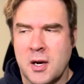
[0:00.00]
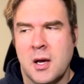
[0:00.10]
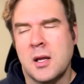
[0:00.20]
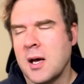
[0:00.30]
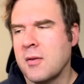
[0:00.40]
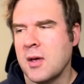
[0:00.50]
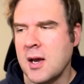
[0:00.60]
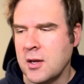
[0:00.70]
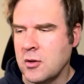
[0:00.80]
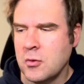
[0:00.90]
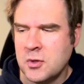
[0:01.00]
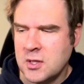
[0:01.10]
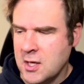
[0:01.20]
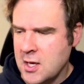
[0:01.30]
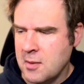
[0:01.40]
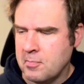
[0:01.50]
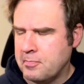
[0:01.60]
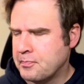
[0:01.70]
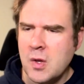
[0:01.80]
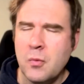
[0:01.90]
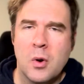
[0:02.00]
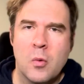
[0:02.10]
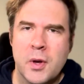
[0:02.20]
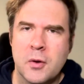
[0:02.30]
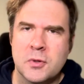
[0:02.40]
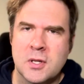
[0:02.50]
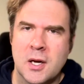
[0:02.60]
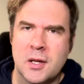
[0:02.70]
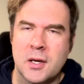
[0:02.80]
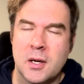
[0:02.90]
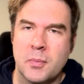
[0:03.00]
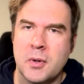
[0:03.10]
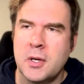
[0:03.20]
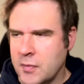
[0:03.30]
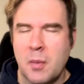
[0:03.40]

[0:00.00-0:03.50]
And a lot of that had to do with scheme and what Wink was dialing up.